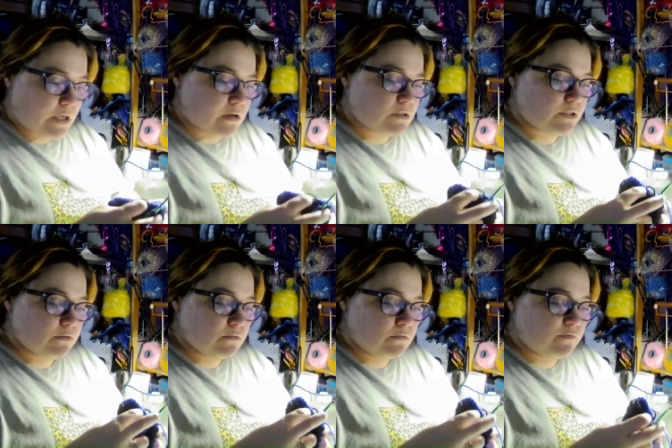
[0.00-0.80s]
what I'll
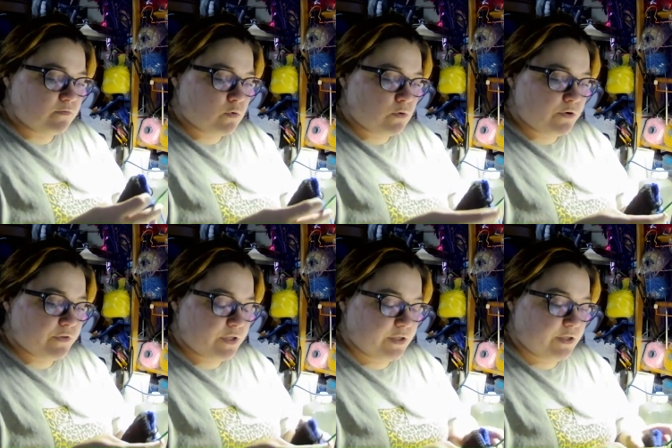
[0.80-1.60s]
do
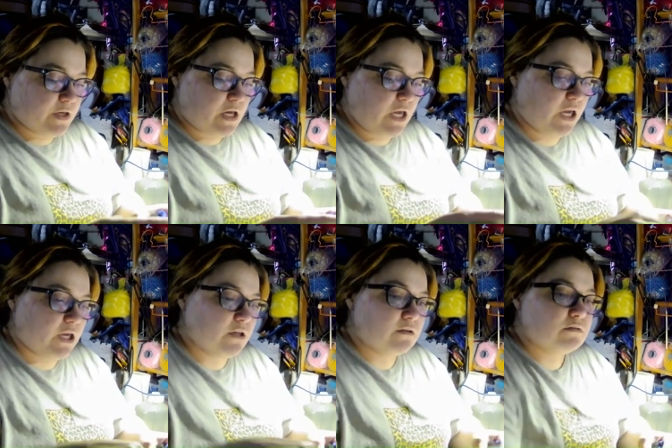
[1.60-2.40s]
for the
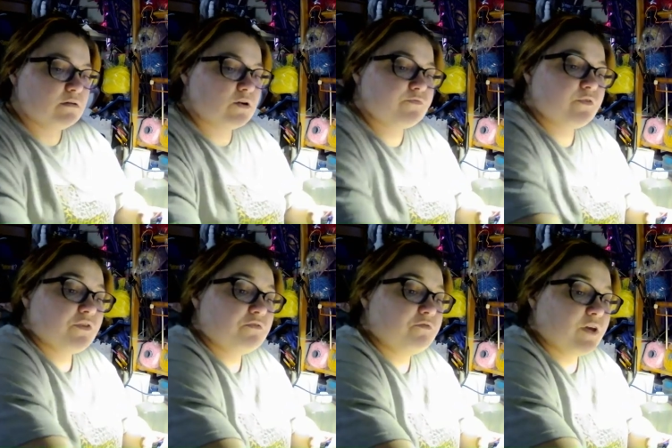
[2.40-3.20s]
hand, or
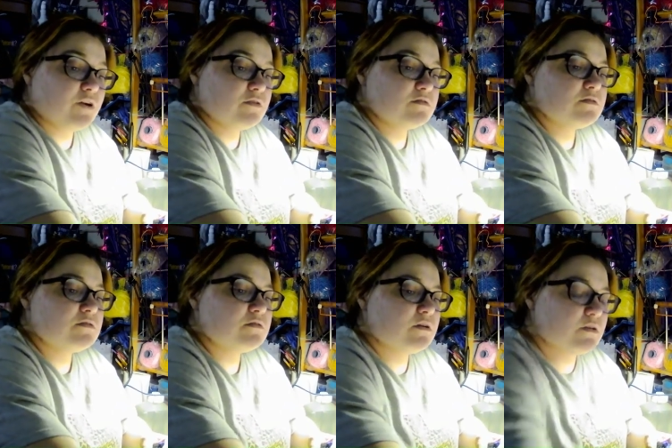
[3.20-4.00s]
for the
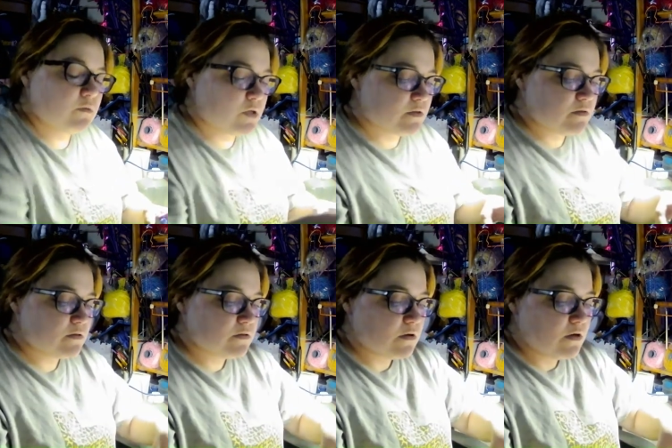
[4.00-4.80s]
fingers
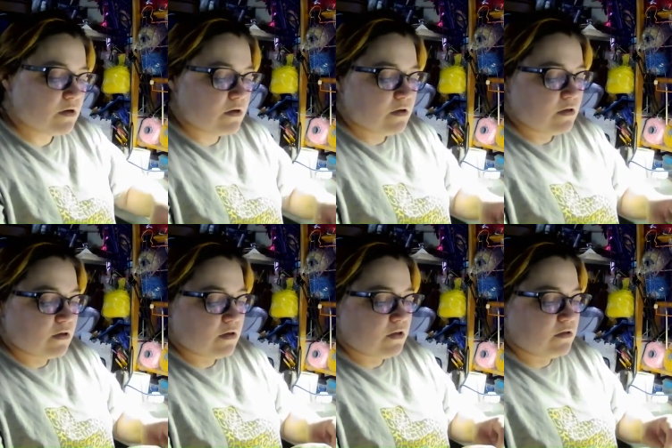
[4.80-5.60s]
anyways,
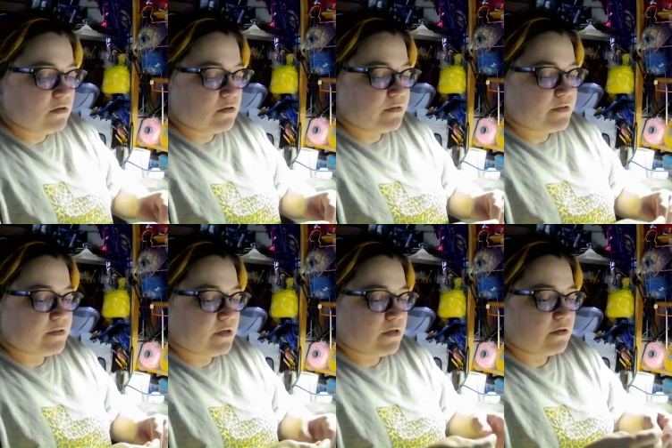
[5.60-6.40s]

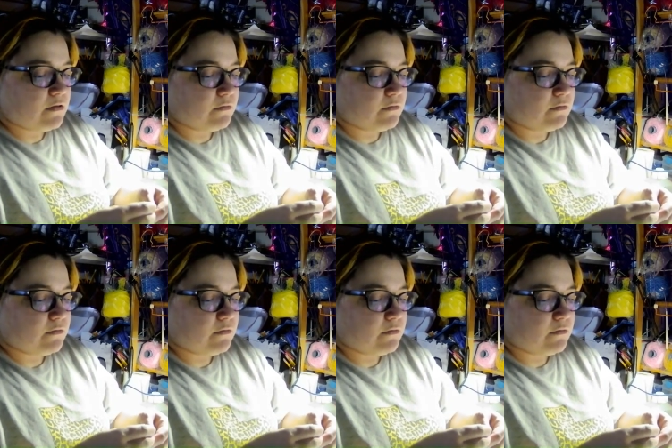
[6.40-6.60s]
is